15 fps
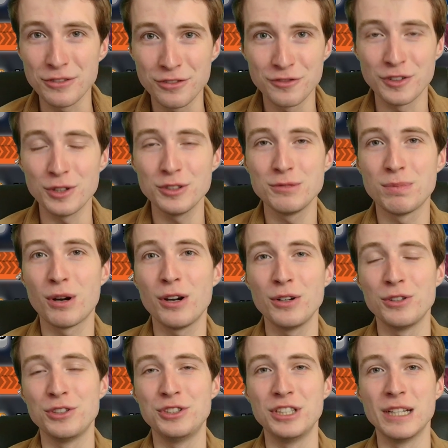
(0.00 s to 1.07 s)
my first
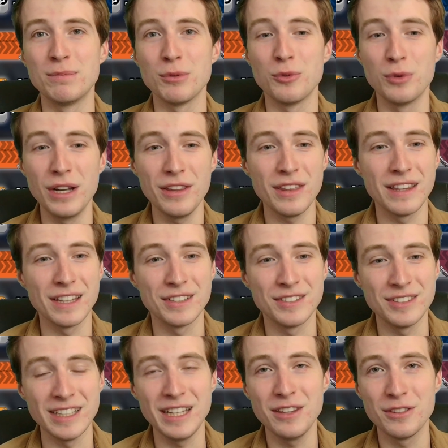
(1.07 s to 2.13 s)
partnership with the
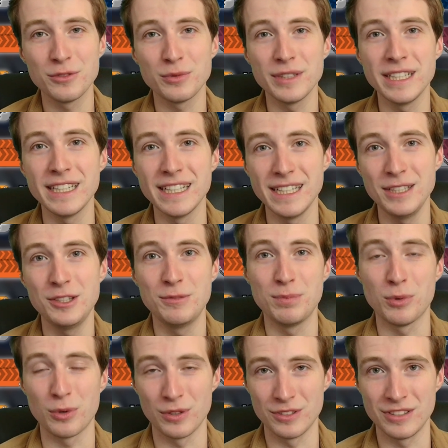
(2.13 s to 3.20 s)
C3
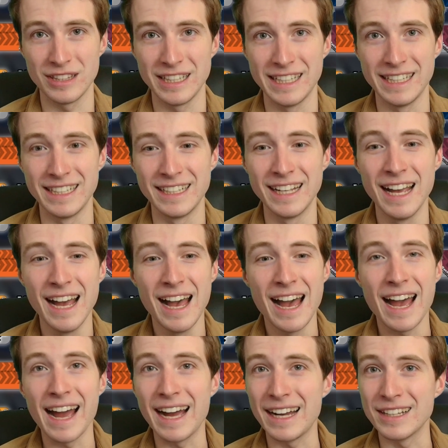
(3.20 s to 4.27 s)
Esports League,
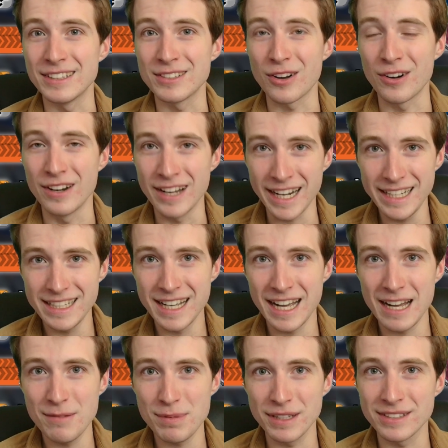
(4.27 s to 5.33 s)
as our
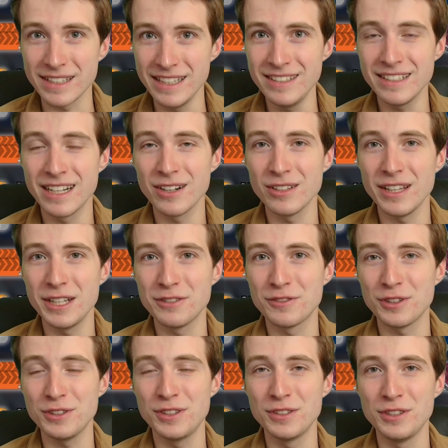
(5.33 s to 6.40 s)
nightcap is East Carolina
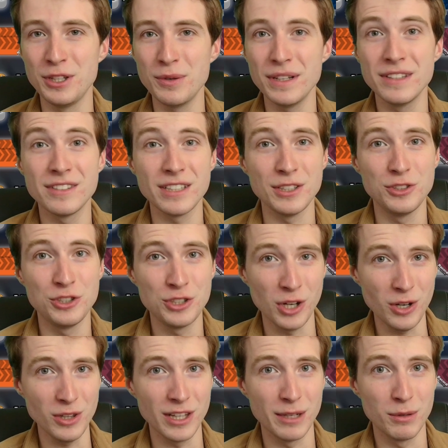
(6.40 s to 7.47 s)
versus UNC
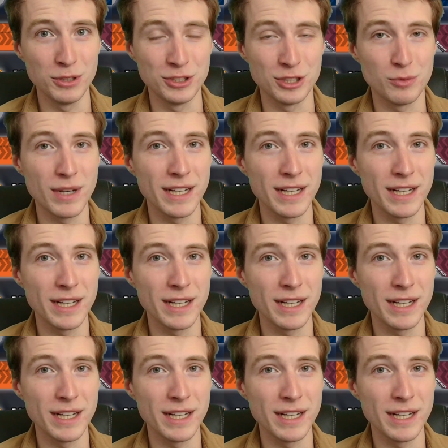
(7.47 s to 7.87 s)
Charlotte, which